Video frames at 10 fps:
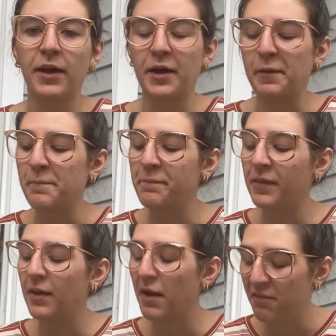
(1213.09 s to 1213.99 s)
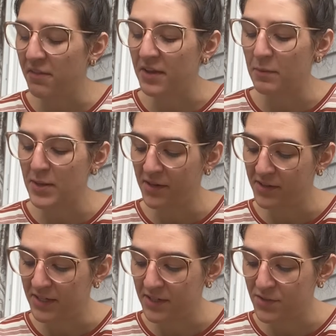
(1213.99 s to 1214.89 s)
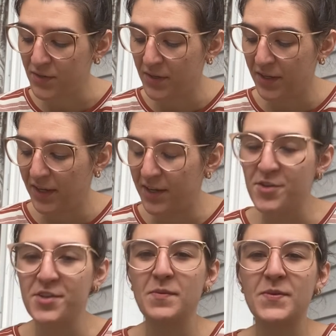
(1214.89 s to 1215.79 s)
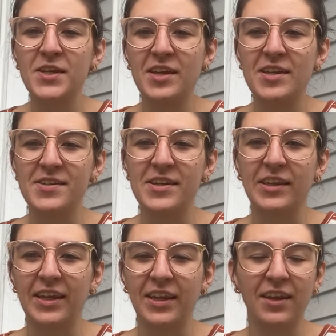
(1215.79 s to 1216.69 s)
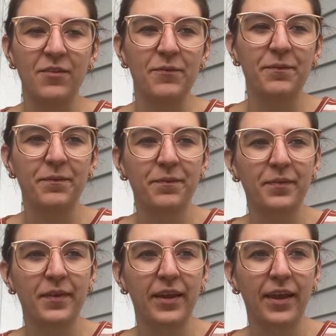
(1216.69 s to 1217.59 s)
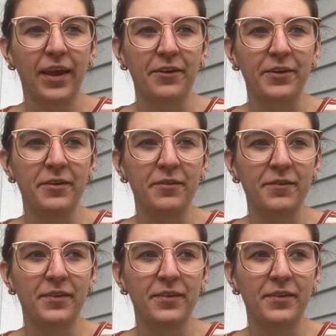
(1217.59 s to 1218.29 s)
I think because it just seems like he's in like, I don't know,